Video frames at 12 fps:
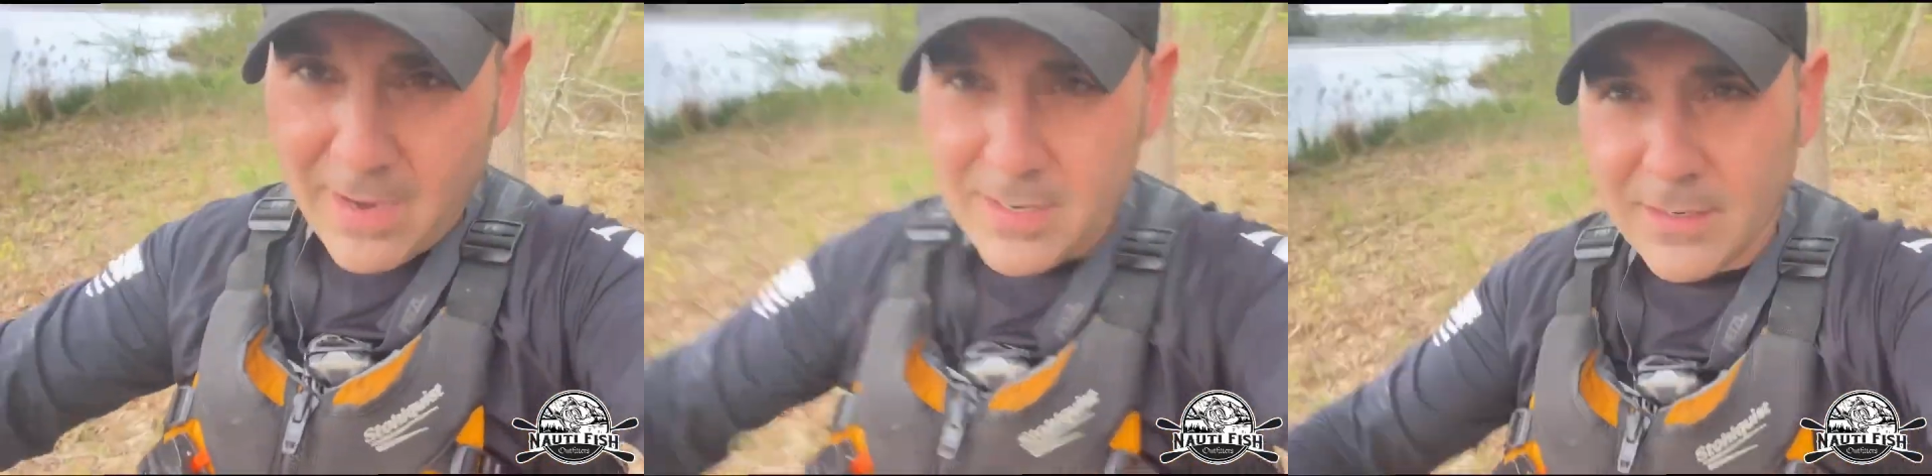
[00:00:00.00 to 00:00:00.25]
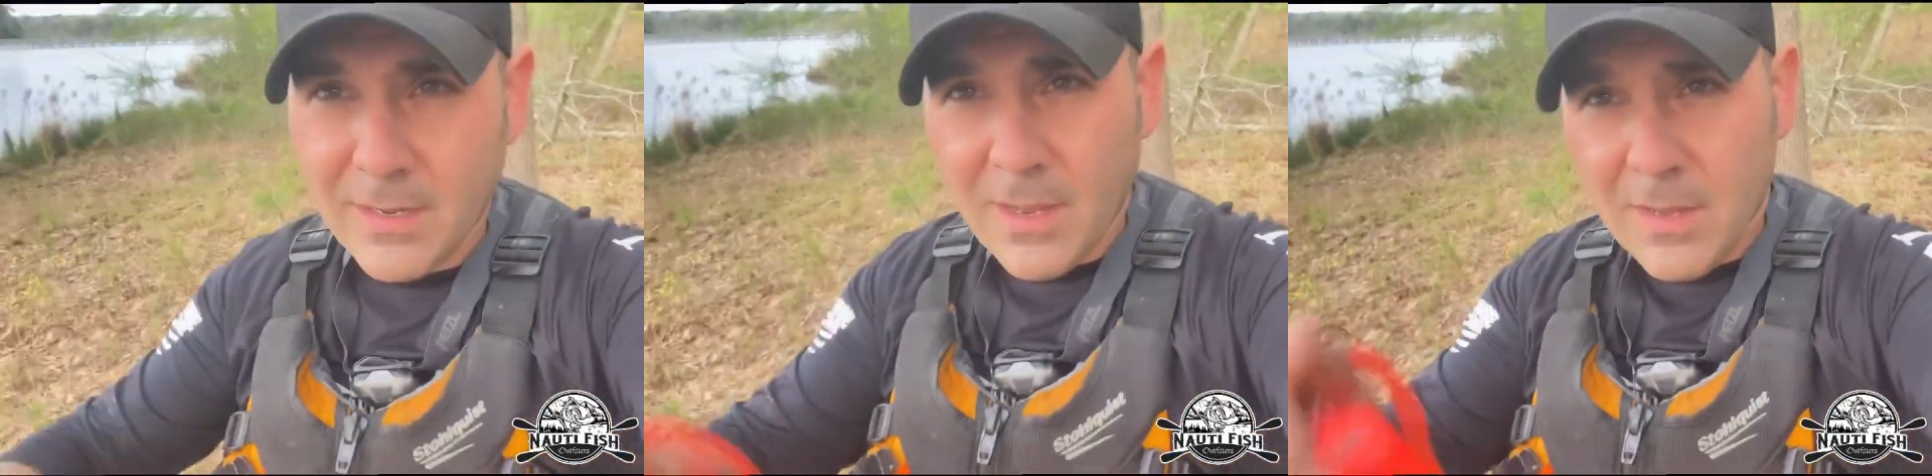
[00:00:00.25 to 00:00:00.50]

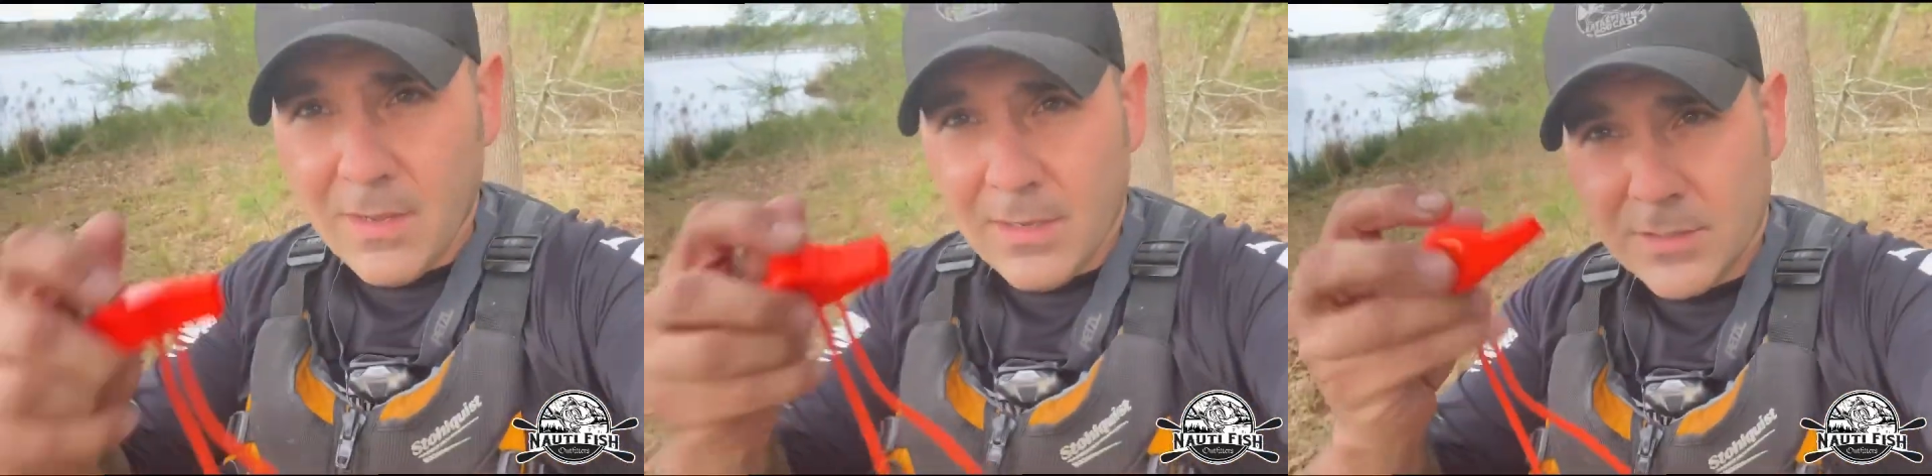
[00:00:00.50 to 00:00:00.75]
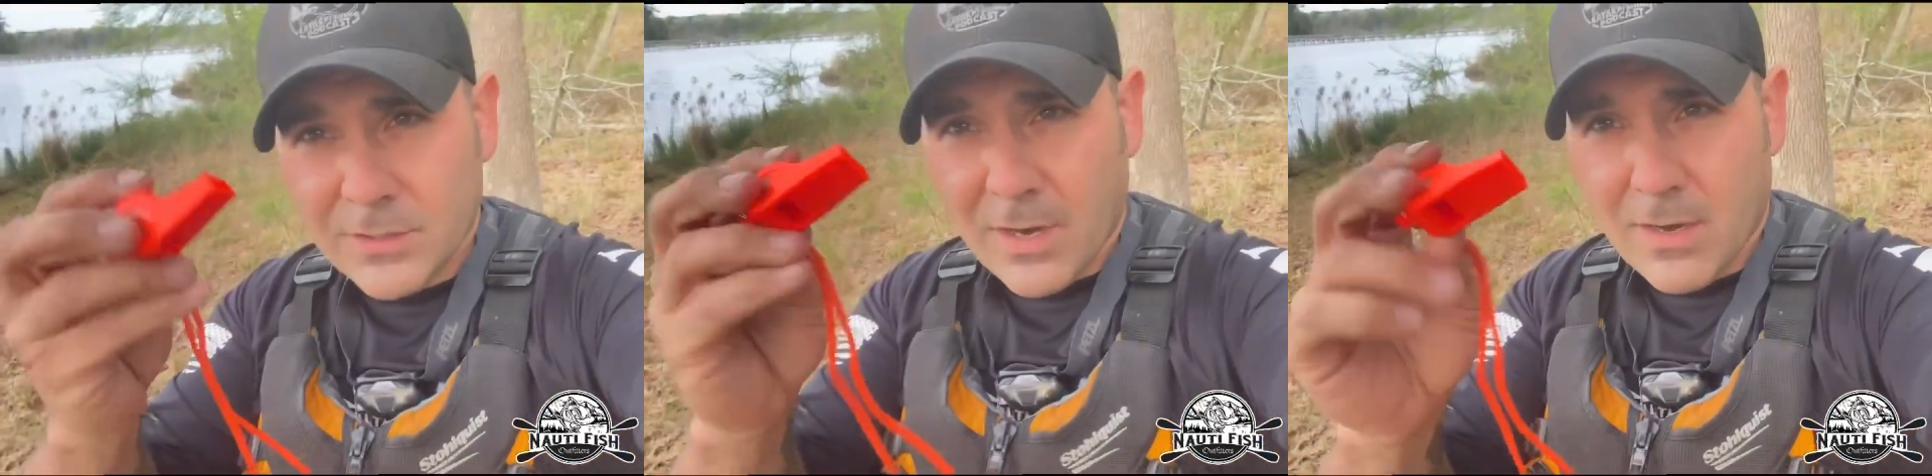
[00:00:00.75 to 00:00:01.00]
to
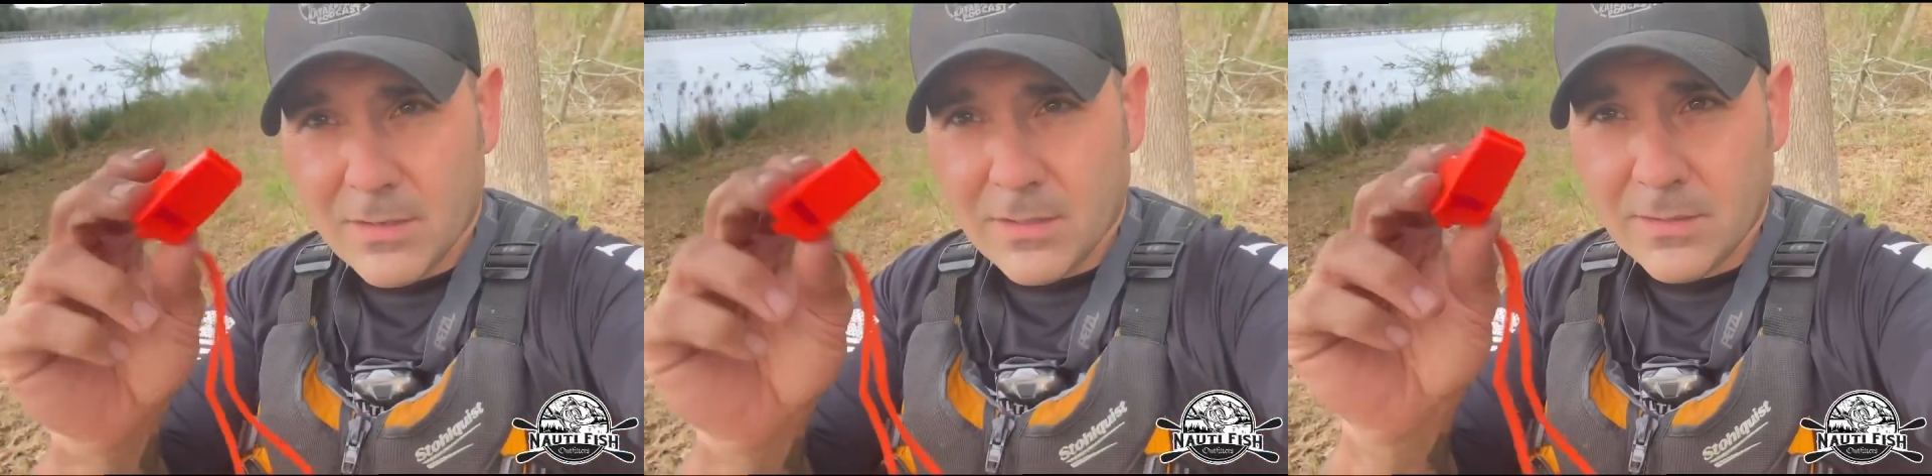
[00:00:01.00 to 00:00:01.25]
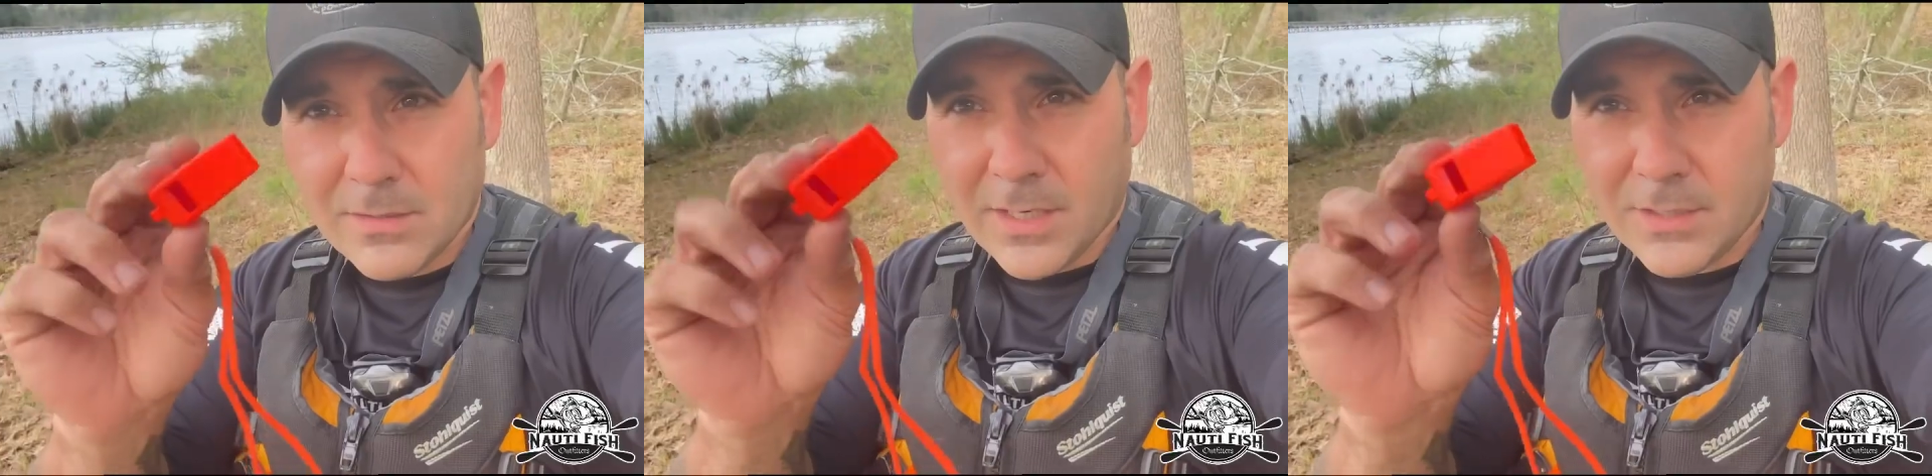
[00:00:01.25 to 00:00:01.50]
try to
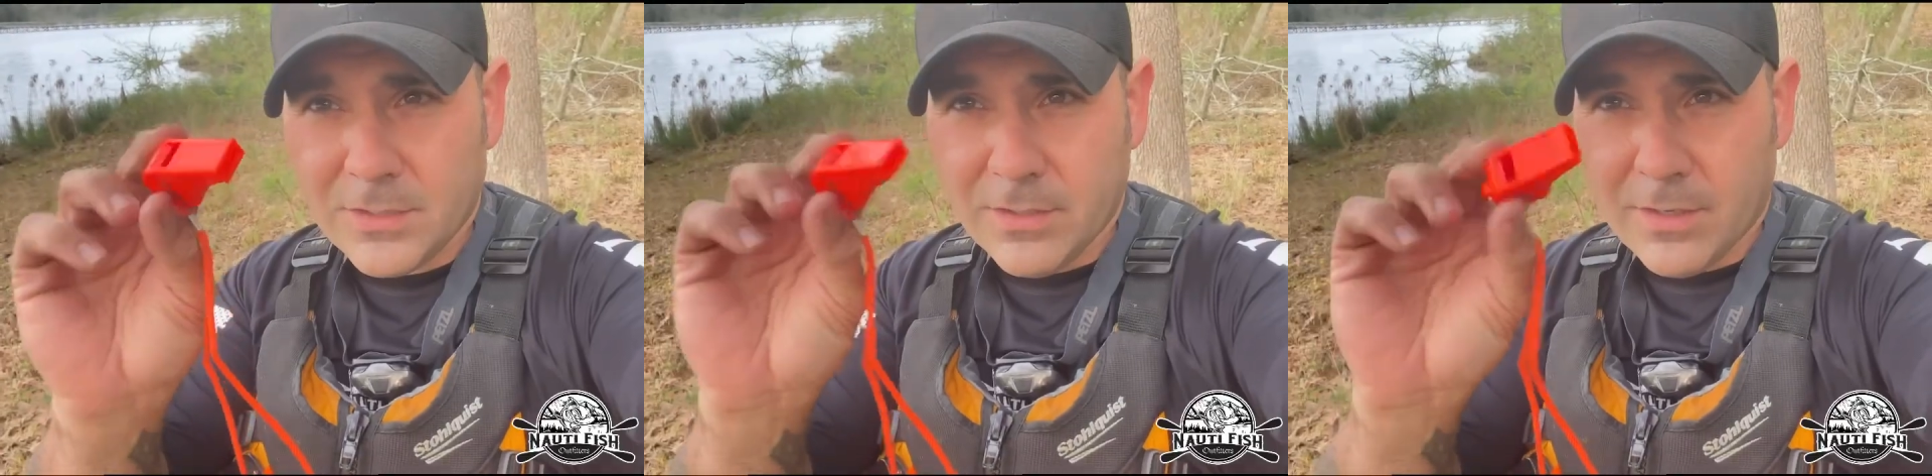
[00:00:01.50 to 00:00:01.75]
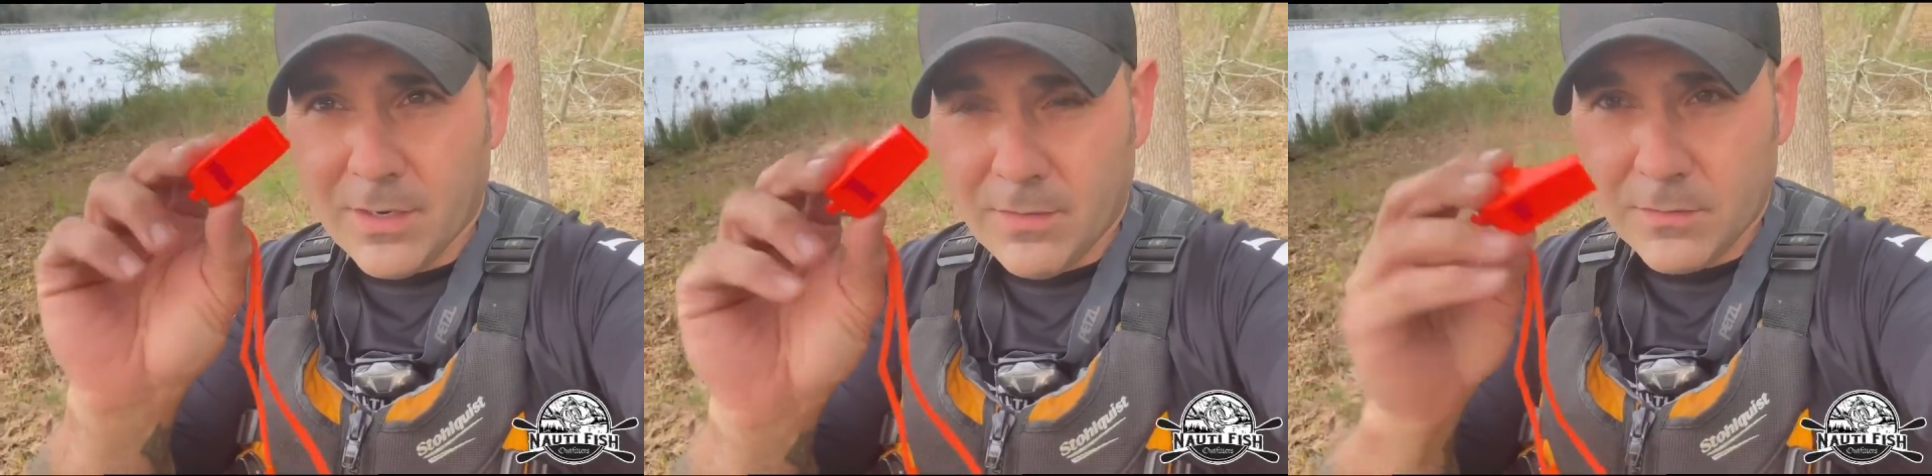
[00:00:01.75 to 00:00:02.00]
touch you,
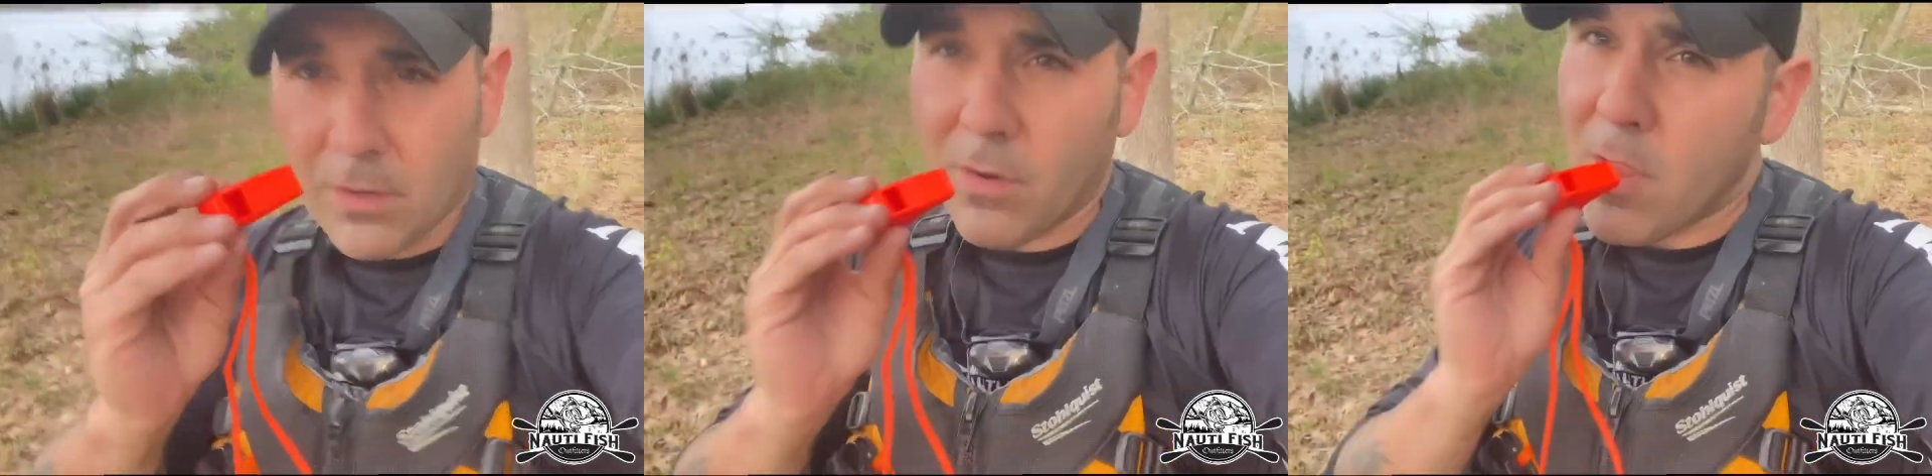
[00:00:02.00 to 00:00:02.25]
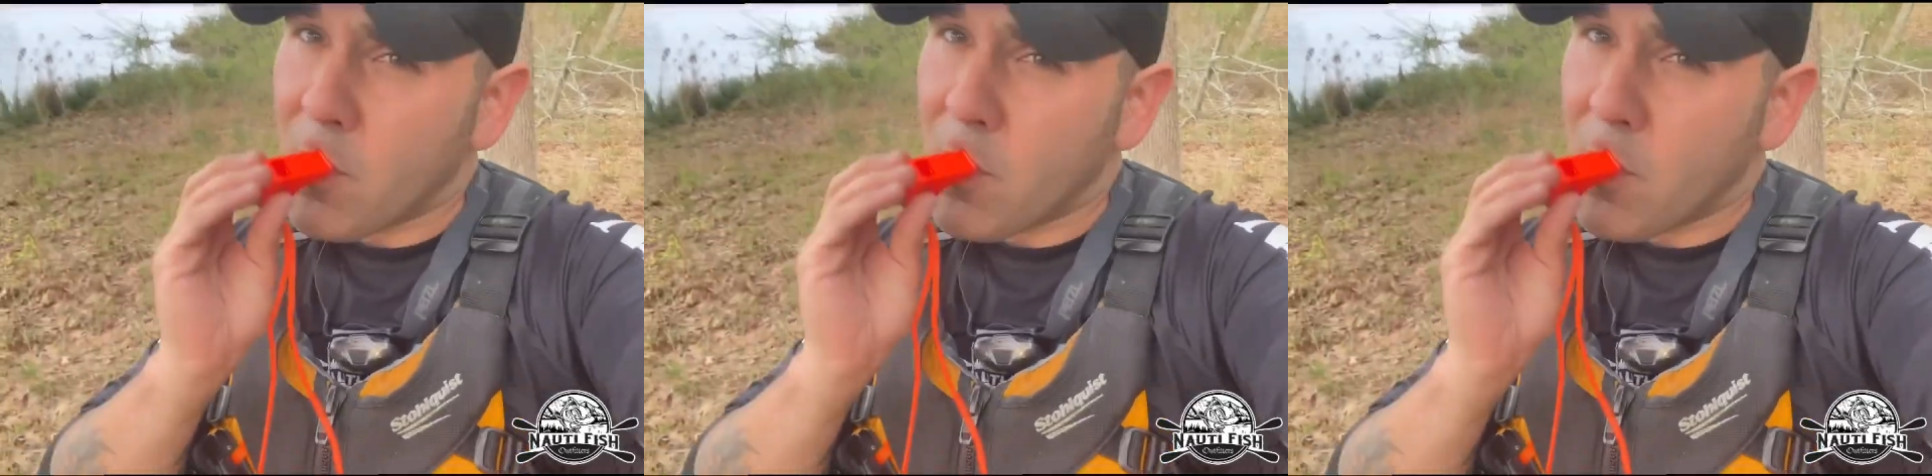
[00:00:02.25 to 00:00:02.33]
you know? So